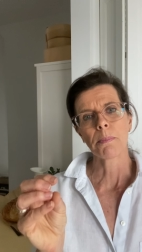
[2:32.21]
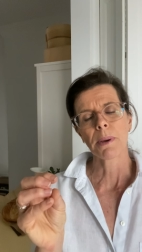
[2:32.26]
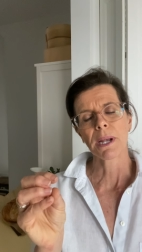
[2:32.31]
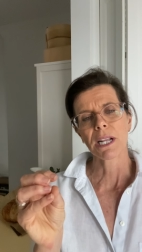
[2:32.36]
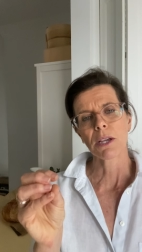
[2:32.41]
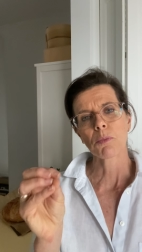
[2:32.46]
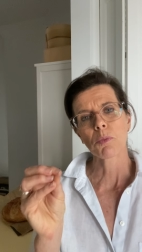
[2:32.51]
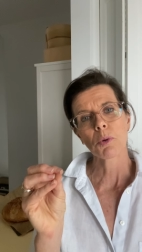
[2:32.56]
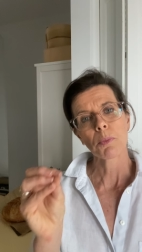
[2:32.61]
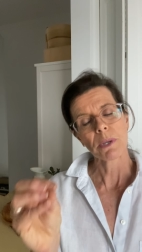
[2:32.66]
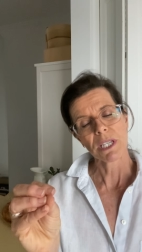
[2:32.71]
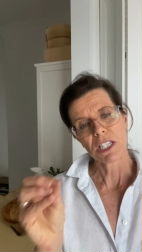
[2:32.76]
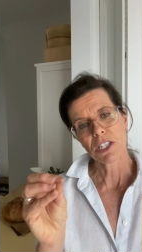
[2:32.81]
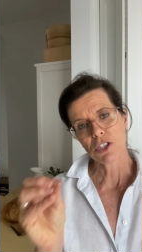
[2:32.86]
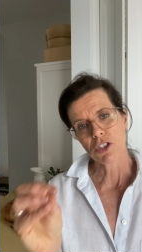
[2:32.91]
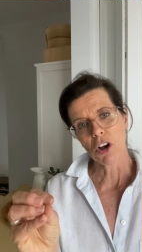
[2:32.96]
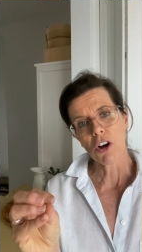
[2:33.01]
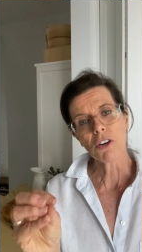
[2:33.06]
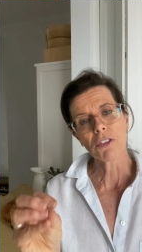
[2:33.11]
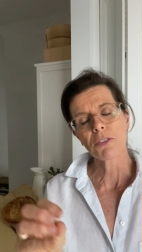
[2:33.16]
but it will be
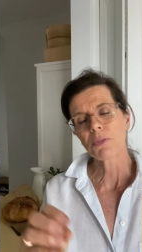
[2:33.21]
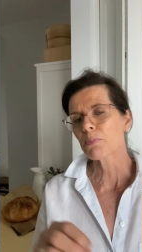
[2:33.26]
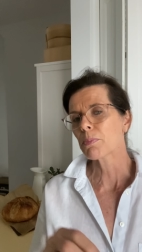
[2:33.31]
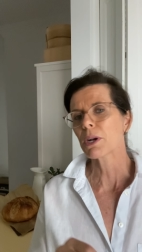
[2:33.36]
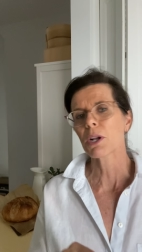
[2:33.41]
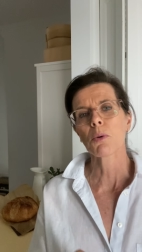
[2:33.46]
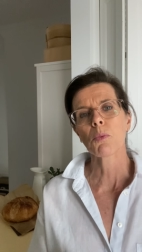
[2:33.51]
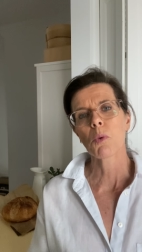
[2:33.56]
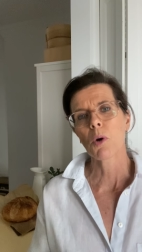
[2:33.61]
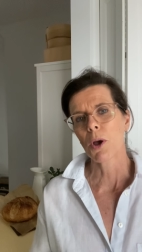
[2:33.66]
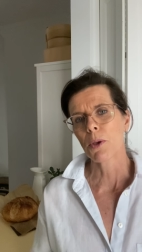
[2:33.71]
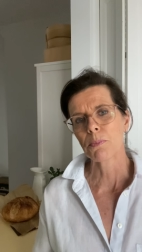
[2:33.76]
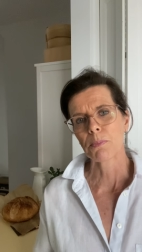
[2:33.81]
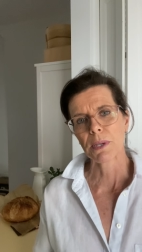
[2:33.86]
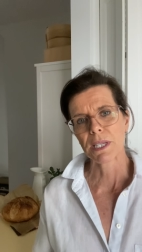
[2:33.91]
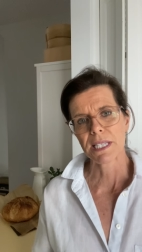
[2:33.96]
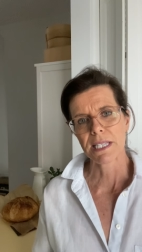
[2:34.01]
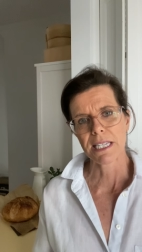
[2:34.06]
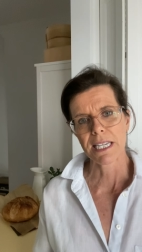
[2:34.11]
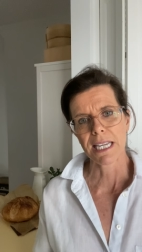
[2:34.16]
soft, but it won't
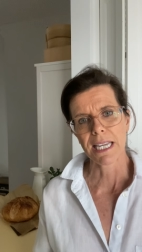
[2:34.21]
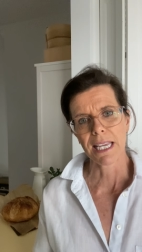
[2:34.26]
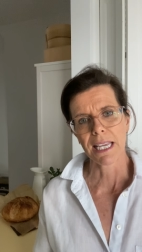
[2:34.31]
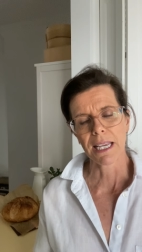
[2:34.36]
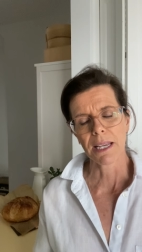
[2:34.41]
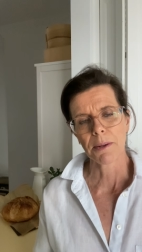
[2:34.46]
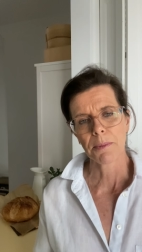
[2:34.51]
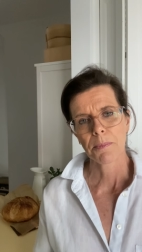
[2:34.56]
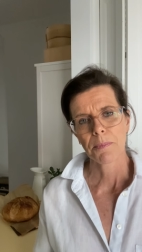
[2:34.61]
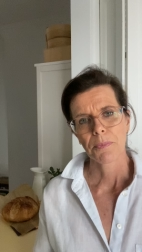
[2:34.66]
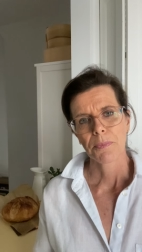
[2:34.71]
be sticky.